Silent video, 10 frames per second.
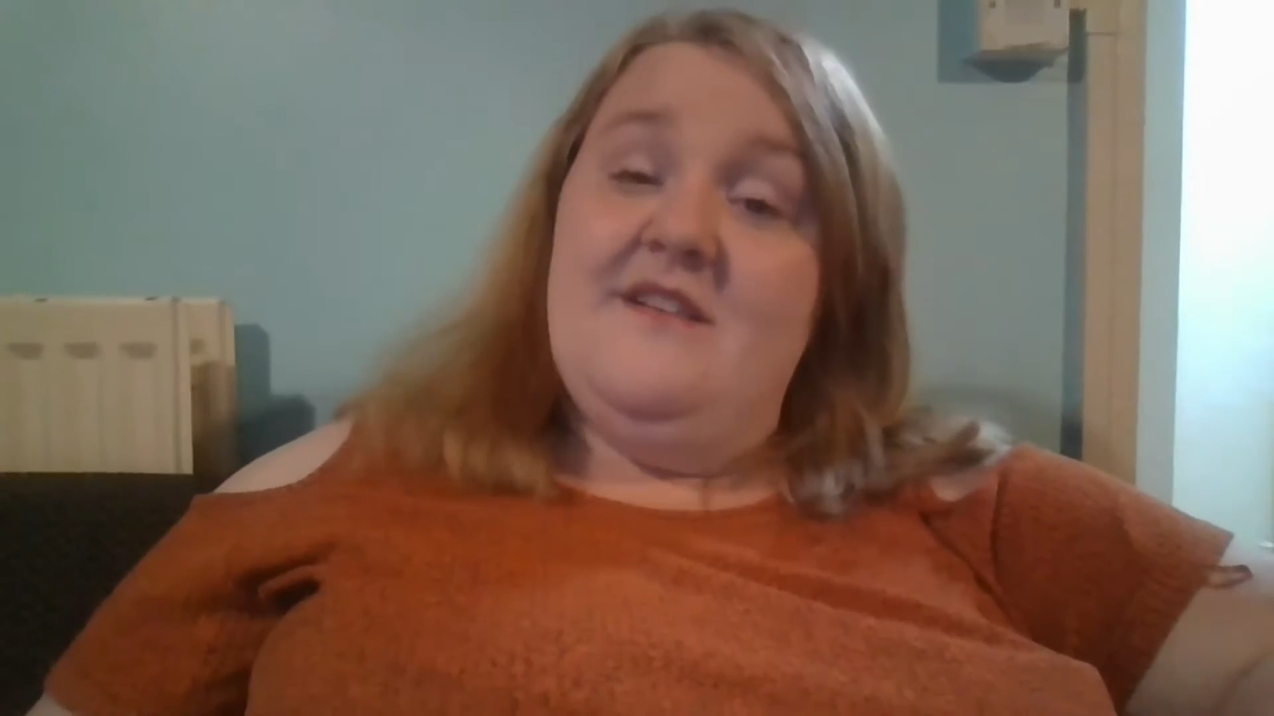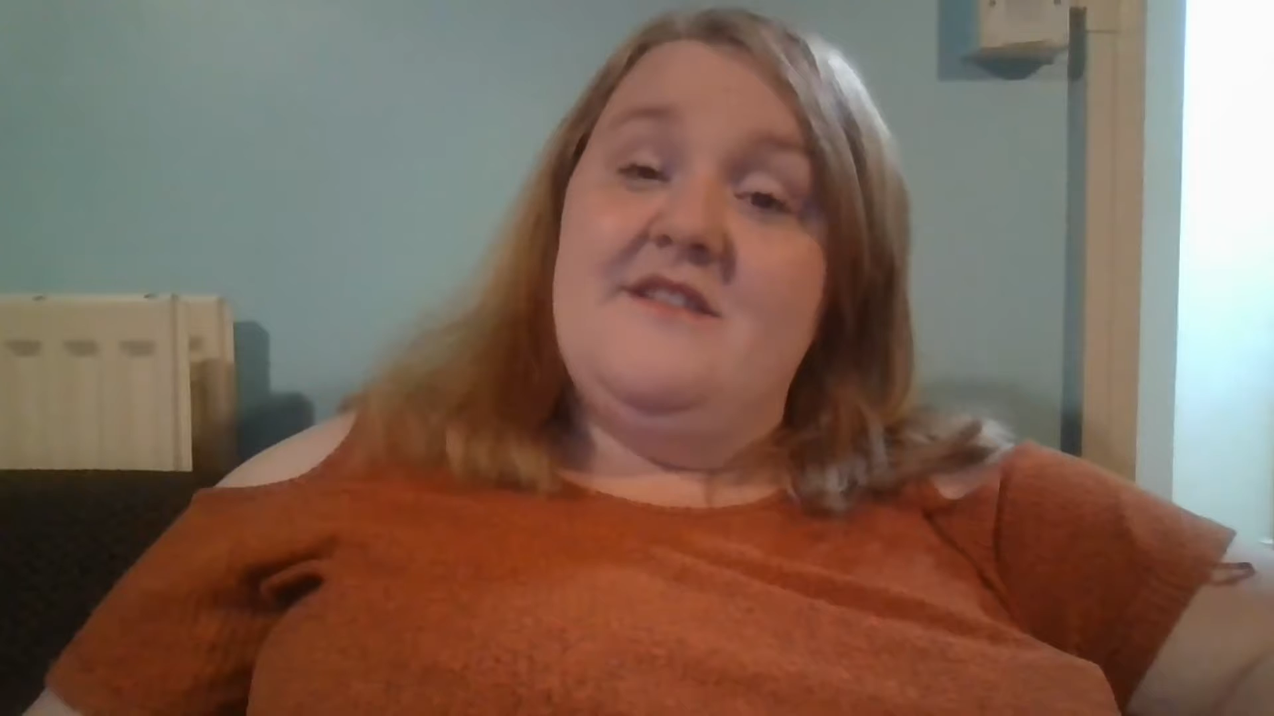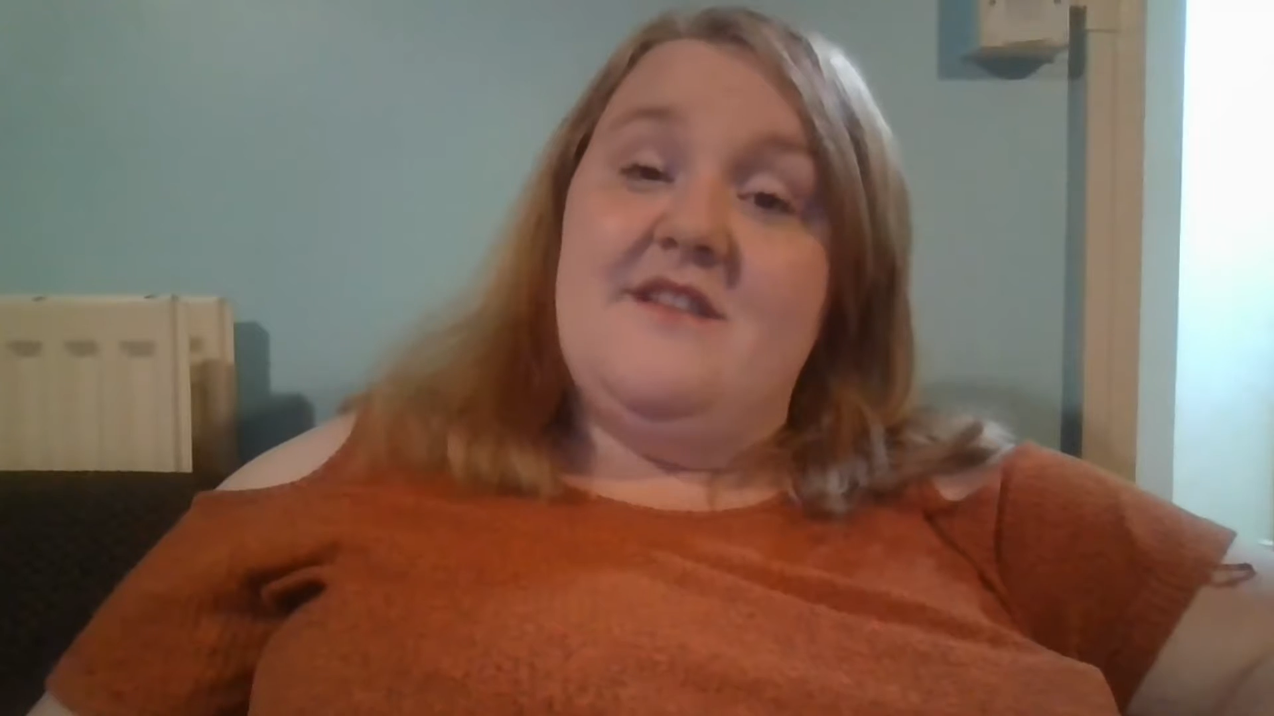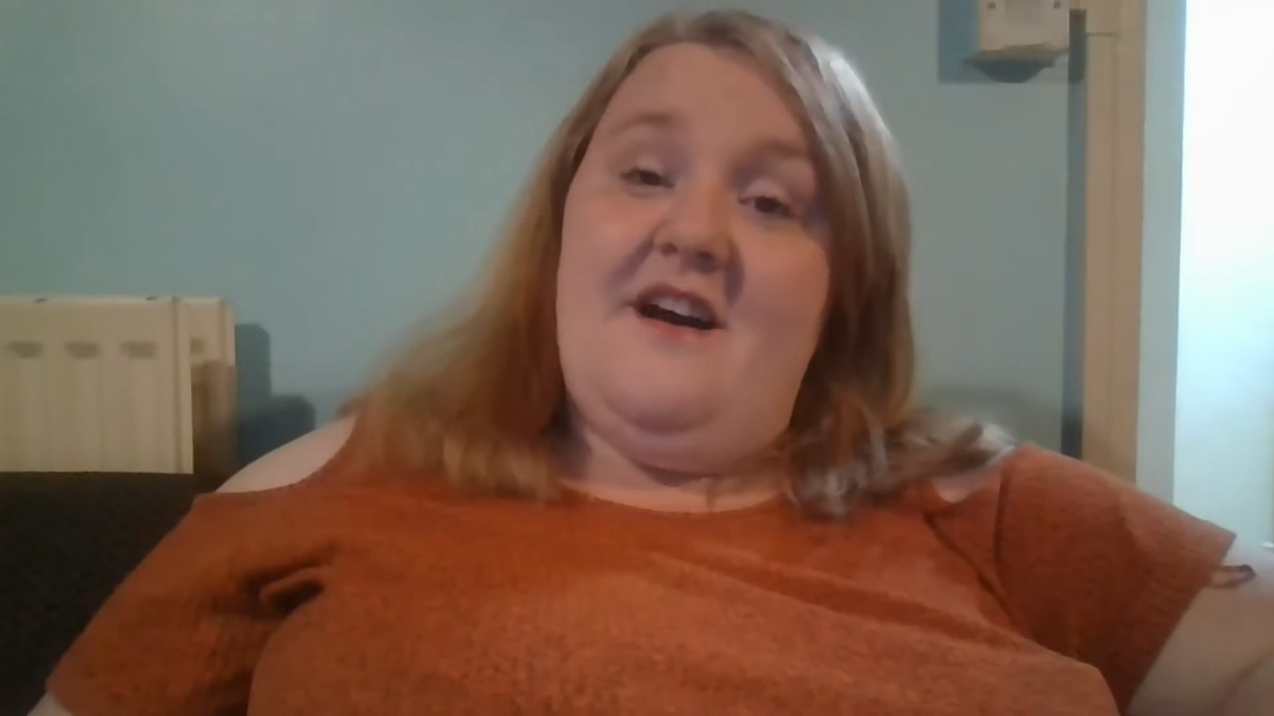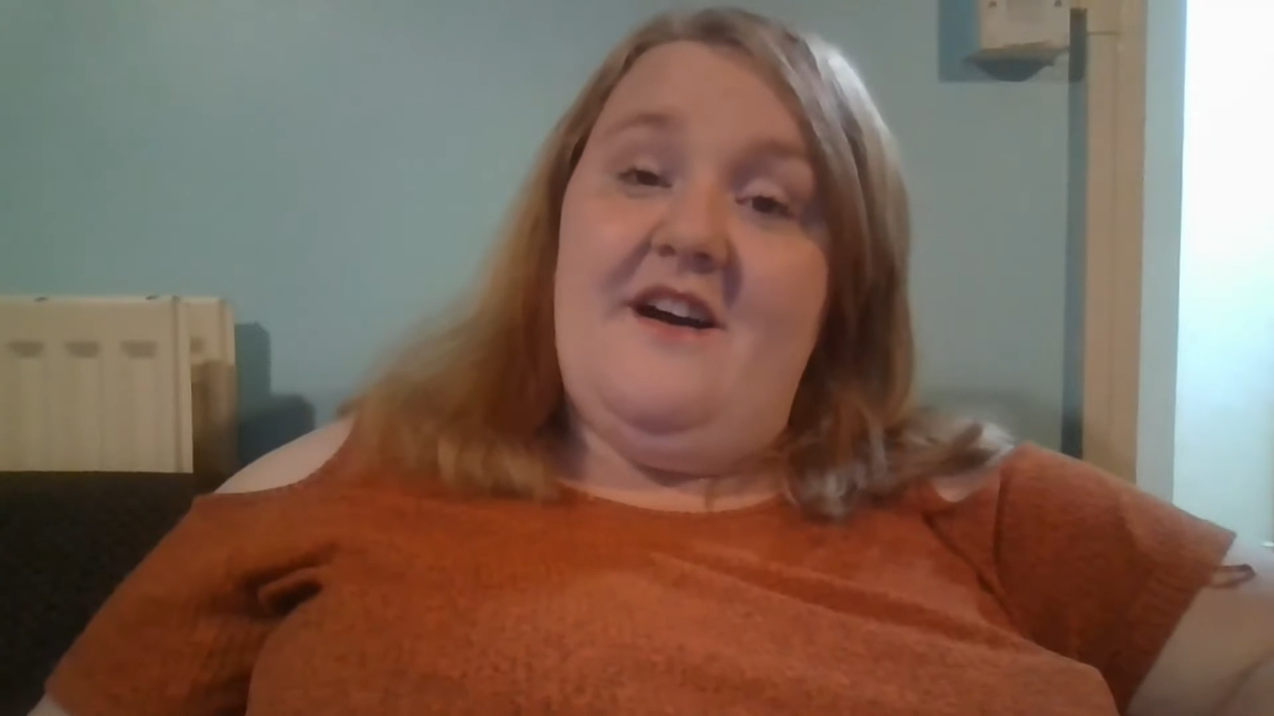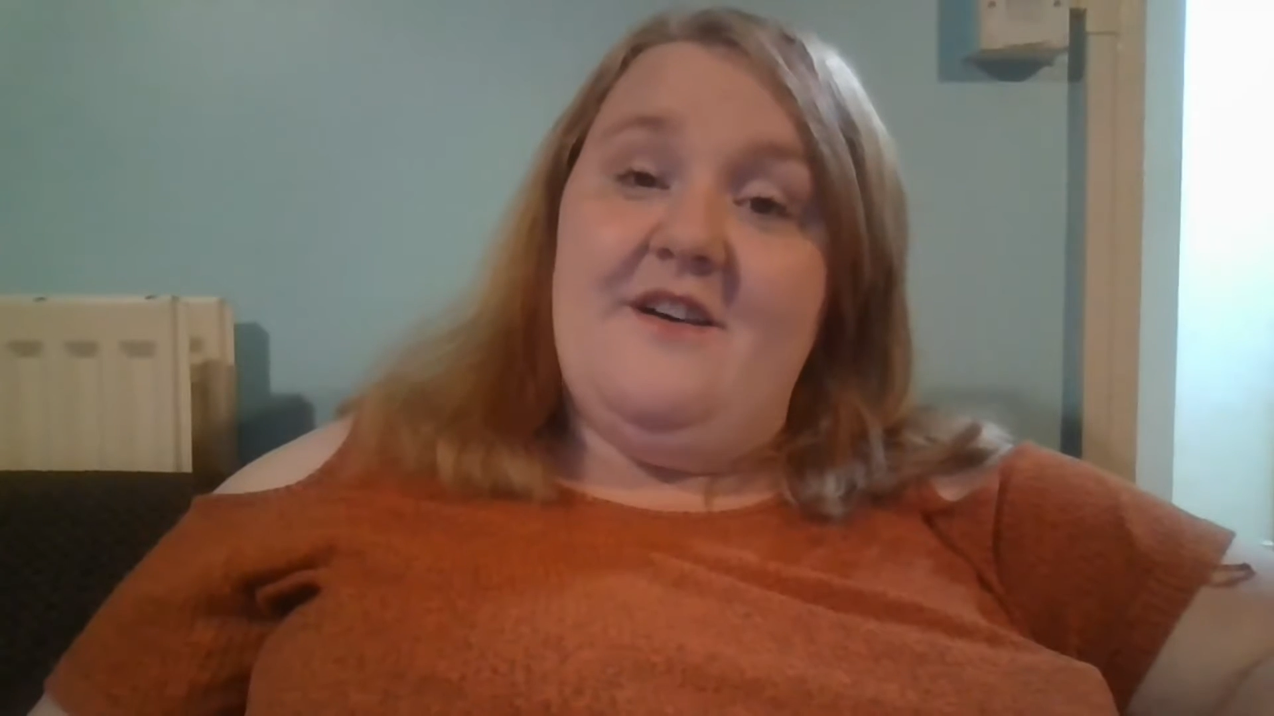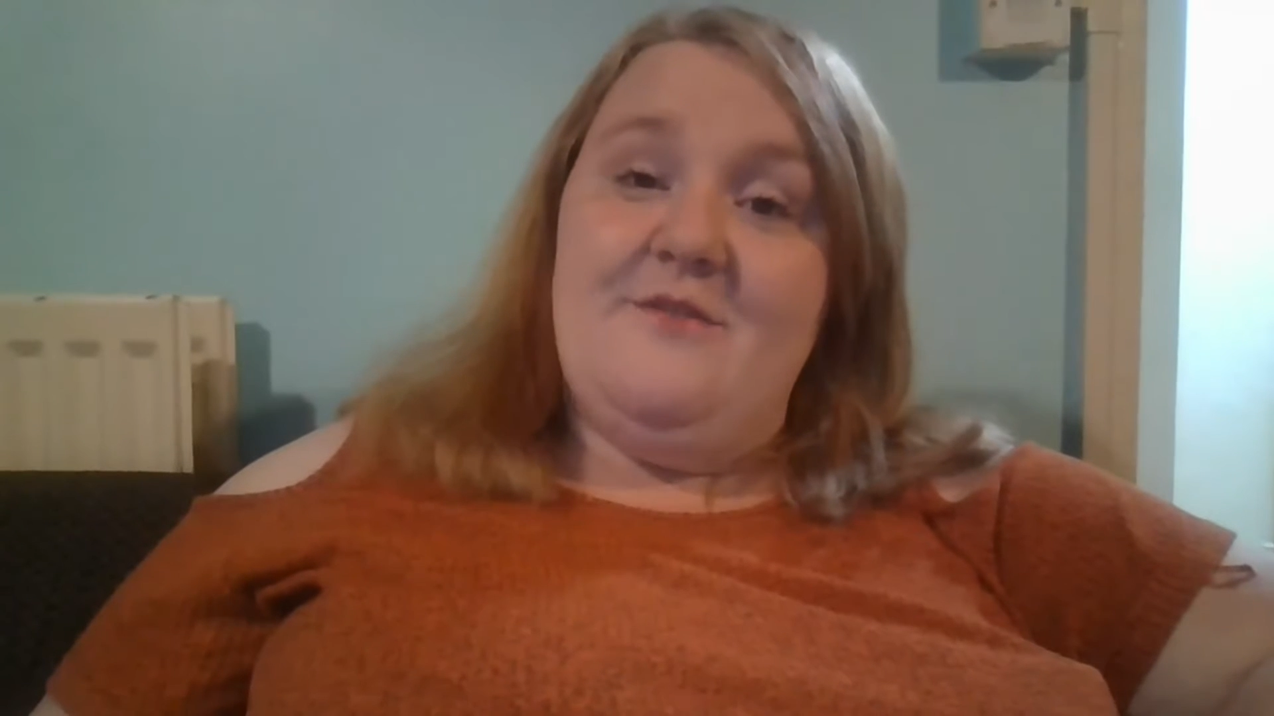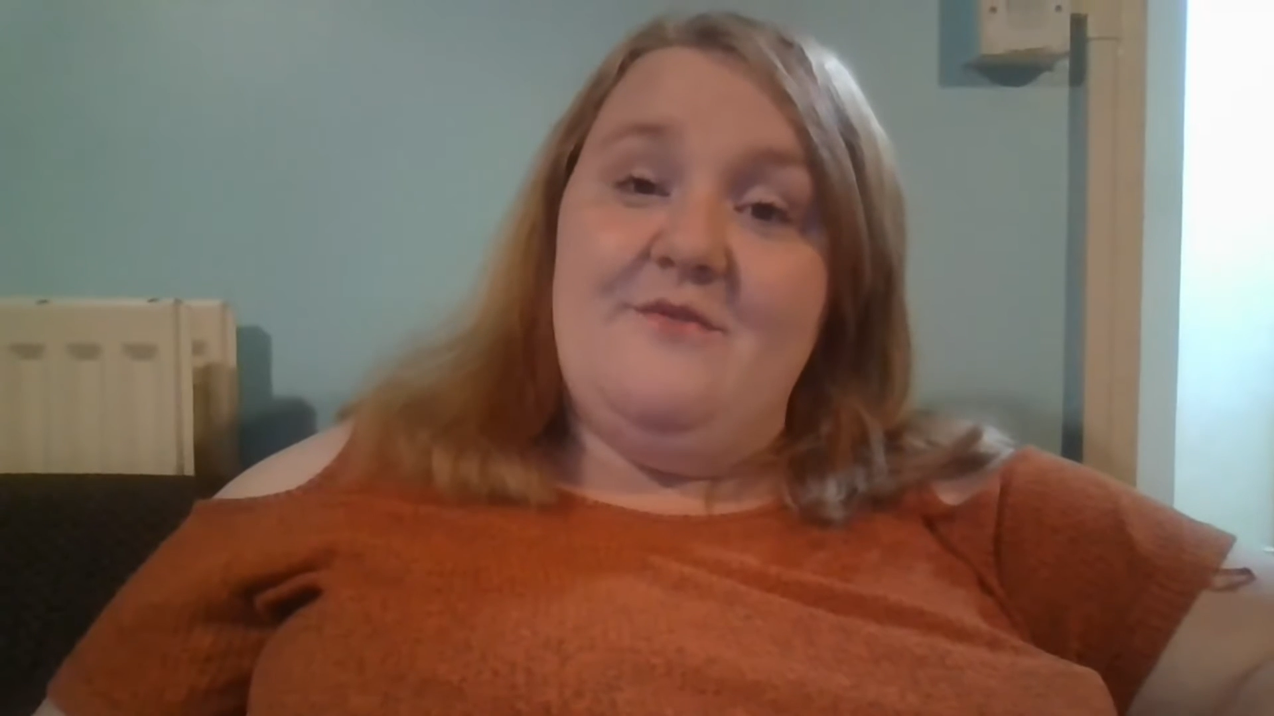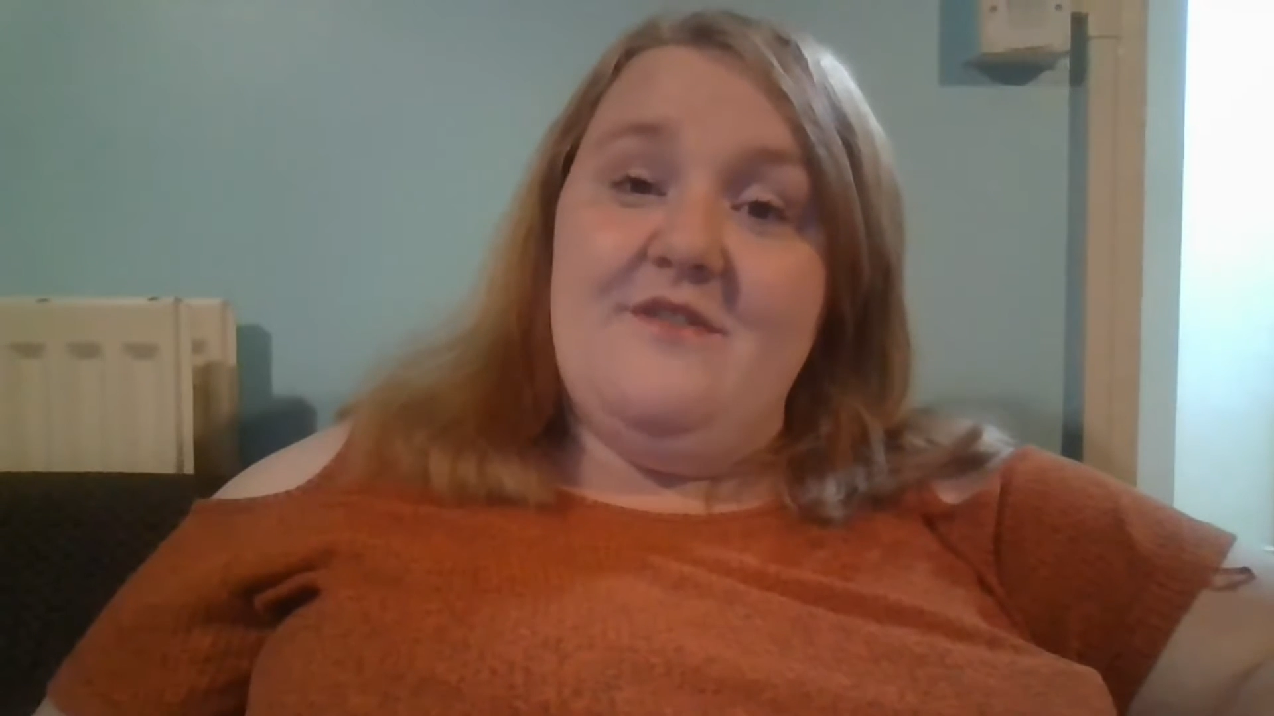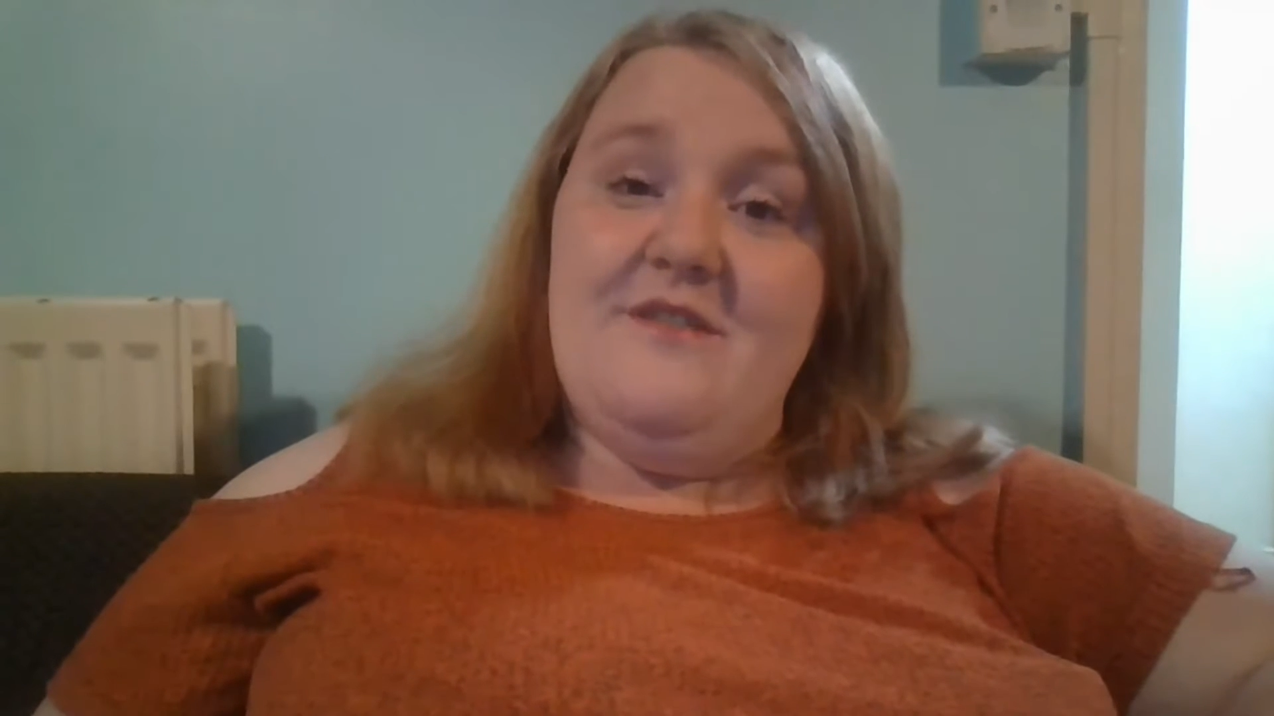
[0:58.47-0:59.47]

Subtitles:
So